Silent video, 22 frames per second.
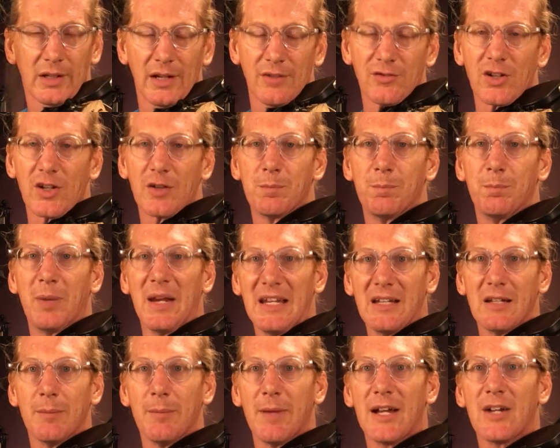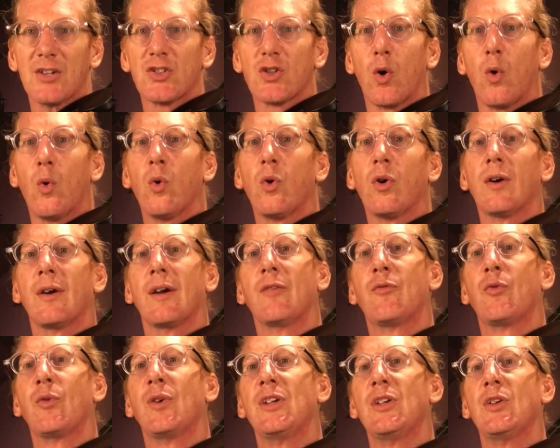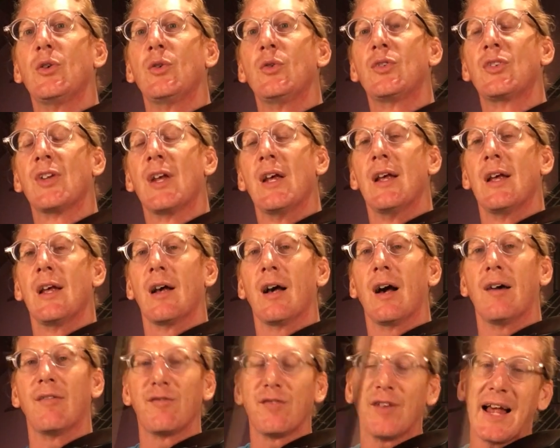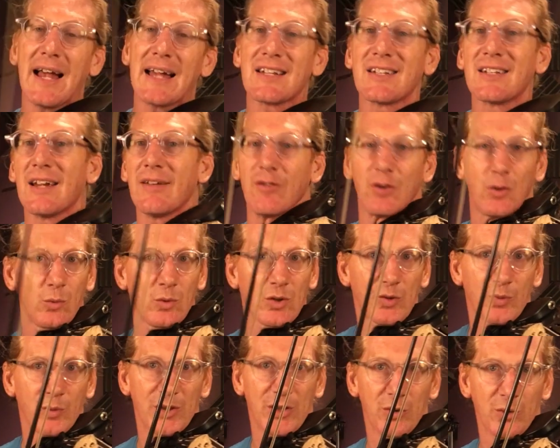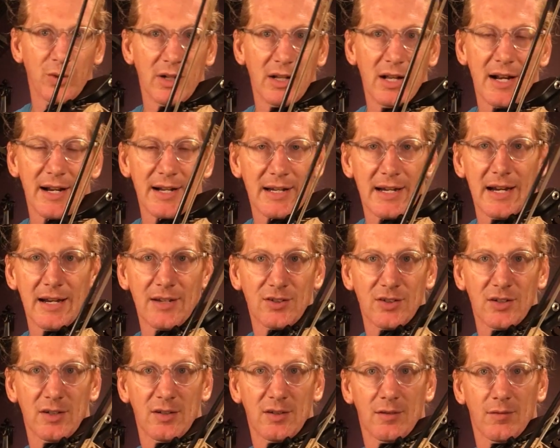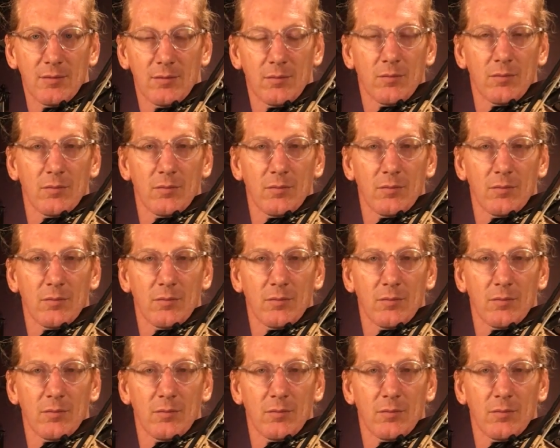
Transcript: gives us B diminished, or if we use a flat 7, which we do in a lot of cases,